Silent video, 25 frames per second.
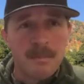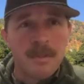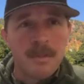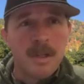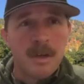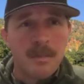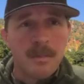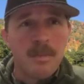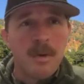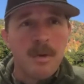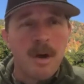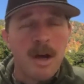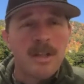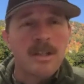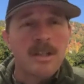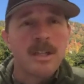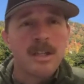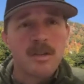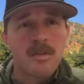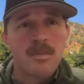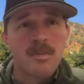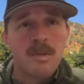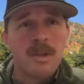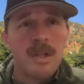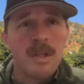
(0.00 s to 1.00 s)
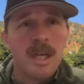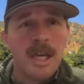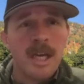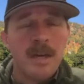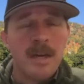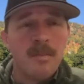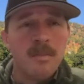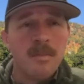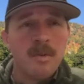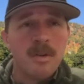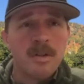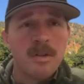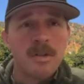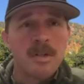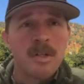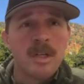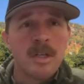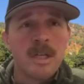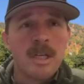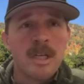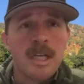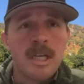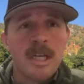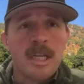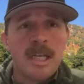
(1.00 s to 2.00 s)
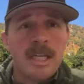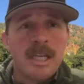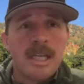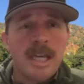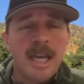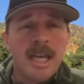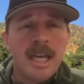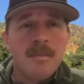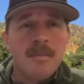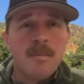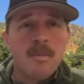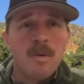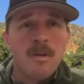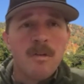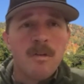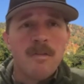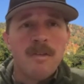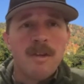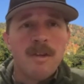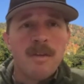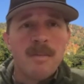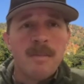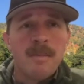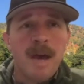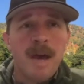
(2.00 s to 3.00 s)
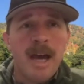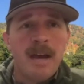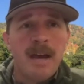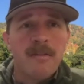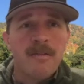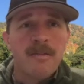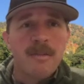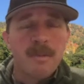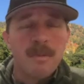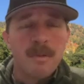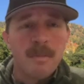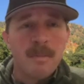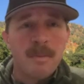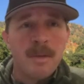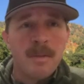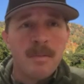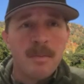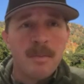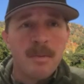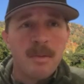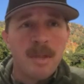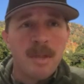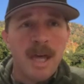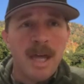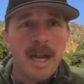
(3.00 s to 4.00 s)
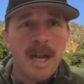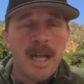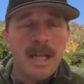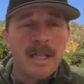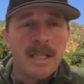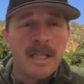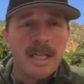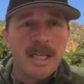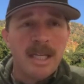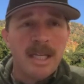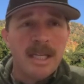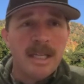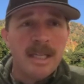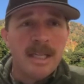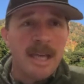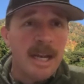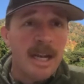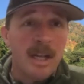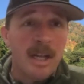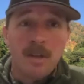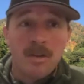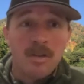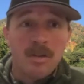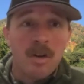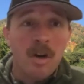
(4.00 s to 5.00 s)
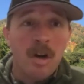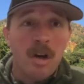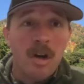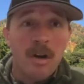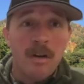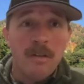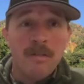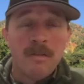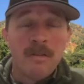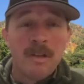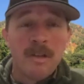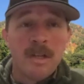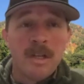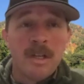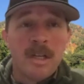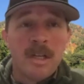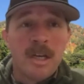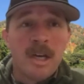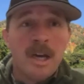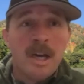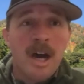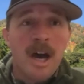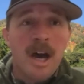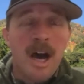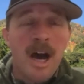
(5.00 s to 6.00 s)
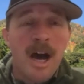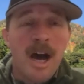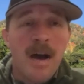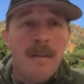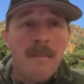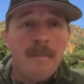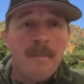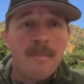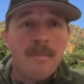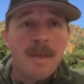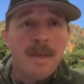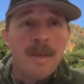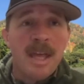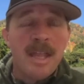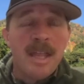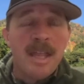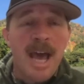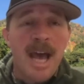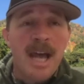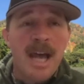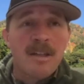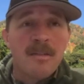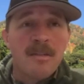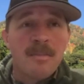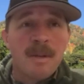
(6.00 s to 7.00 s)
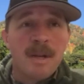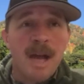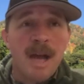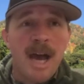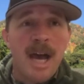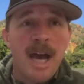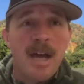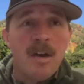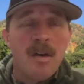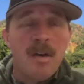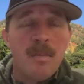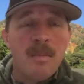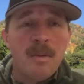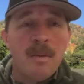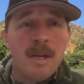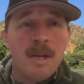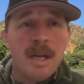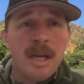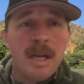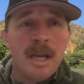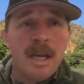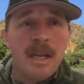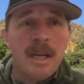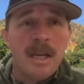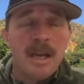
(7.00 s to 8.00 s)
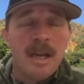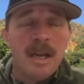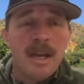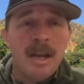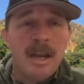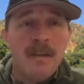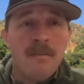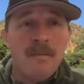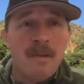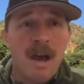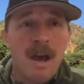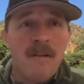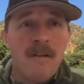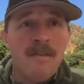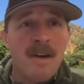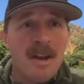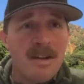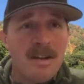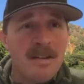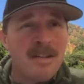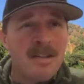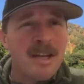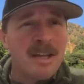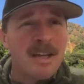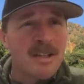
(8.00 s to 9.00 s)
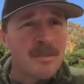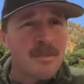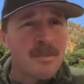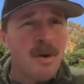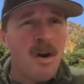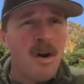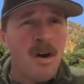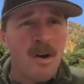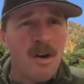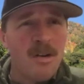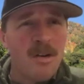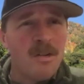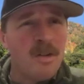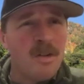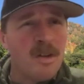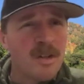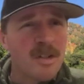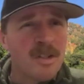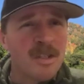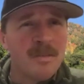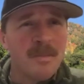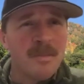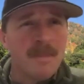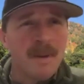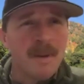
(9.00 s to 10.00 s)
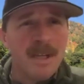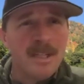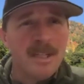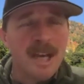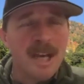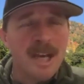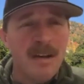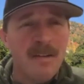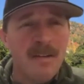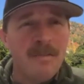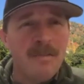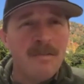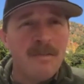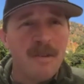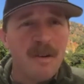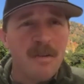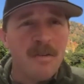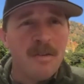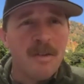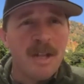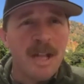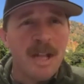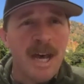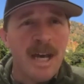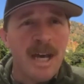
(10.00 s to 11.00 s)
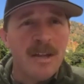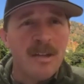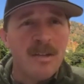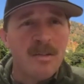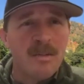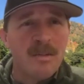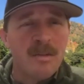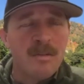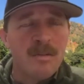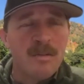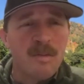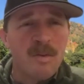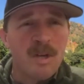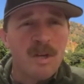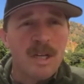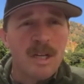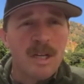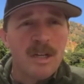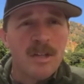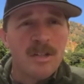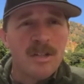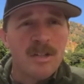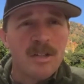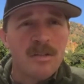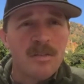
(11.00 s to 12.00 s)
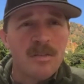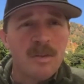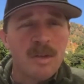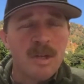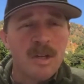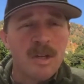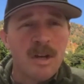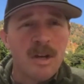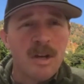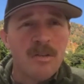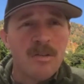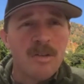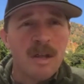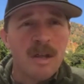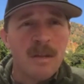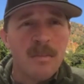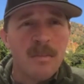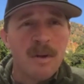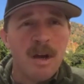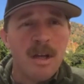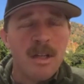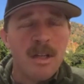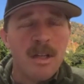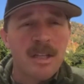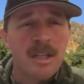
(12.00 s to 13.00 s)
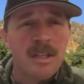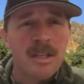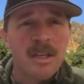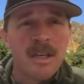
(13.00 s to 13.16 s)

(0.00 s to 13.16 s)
process with him was getting more feedback from the people that I lead, that I serve. And that's been eye-opening. And I've had to take some hard looks at myself over the last 3-4 years as I've really gone through that process.